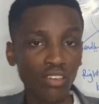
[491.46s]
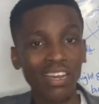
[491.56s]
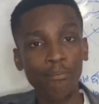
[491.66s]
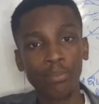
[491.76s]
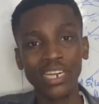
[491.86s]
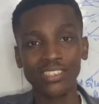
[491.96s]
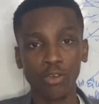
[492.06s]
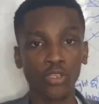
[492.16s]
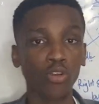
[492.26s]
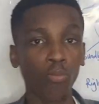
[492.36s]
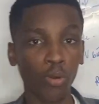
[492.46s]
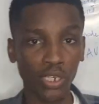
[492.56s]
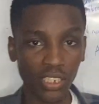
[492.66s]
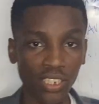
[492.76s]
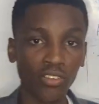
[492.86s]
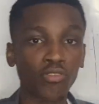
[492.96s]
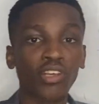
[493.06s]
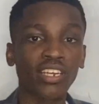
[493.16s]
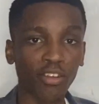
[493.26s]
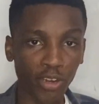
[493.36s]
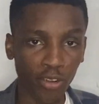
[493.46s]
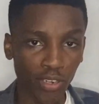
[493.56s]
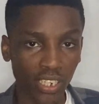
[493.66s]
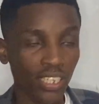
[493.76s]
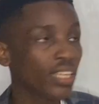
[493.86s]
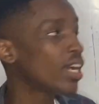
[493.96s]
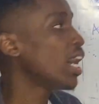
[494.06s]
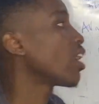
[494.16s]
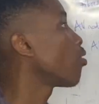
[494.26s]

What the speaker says: stuff I place on your body to take the recording are